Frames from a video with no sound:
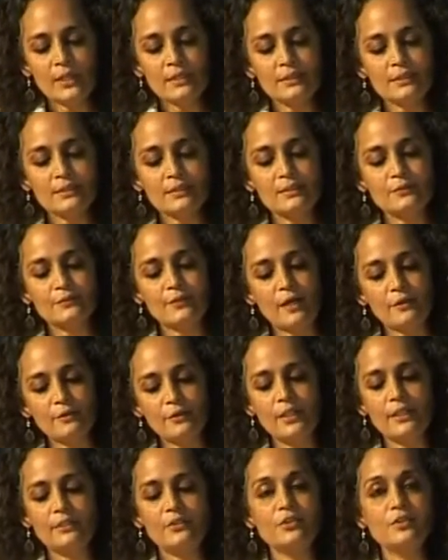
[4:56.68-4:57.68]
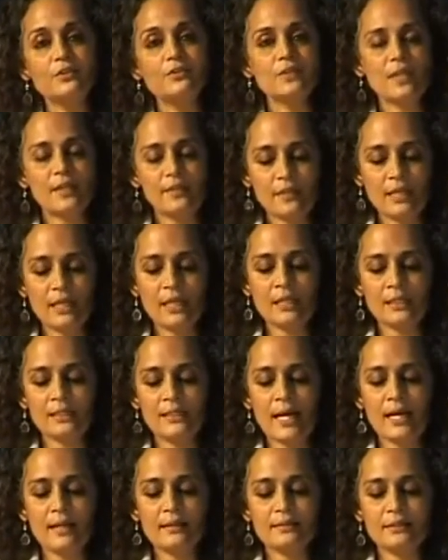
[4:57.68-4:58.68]
Trusts, foundations, and
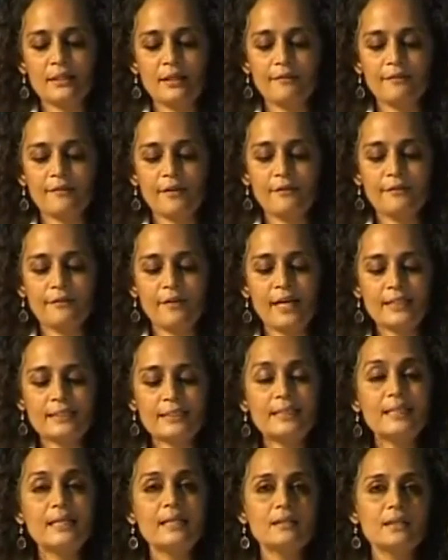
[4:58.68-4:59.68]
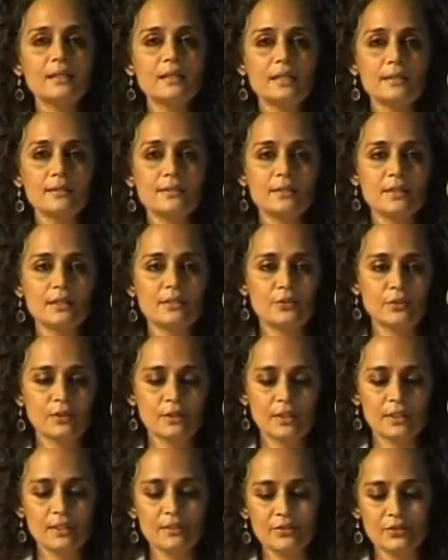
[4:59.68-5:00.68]
think tanks have a fascinating and
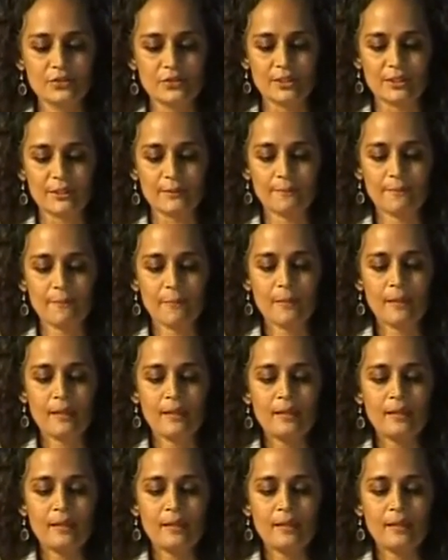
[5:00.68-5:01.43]
secret history.